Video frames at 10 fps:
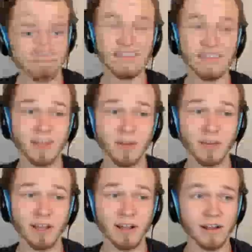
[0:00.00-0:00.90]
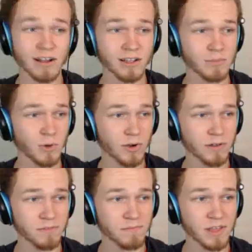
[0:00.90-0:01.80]
And here we are, Arkham
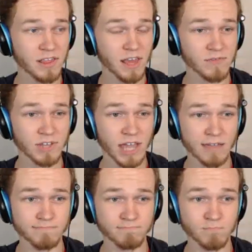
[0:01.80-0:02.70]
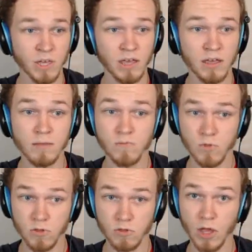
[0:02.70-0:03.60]
North. It's saved again.
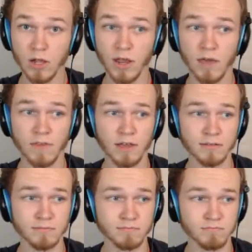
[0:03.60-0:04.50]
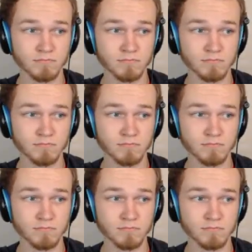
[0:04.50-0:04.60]
Still nothing.